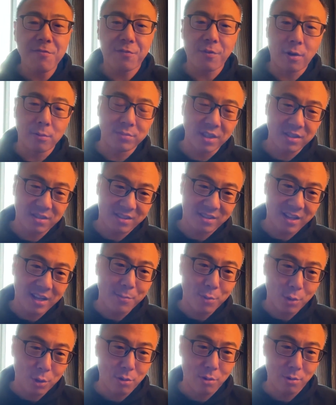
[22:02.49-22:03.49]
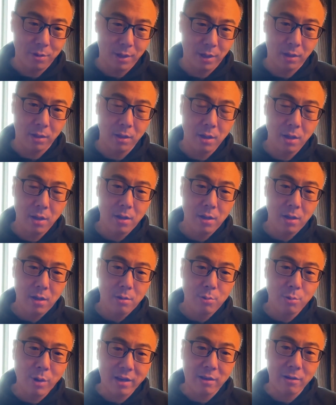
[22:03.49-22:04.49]
from the stablecoin
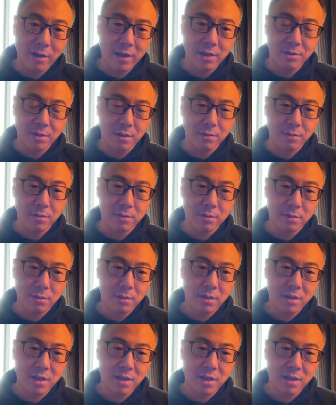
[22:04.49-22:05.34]
regulations,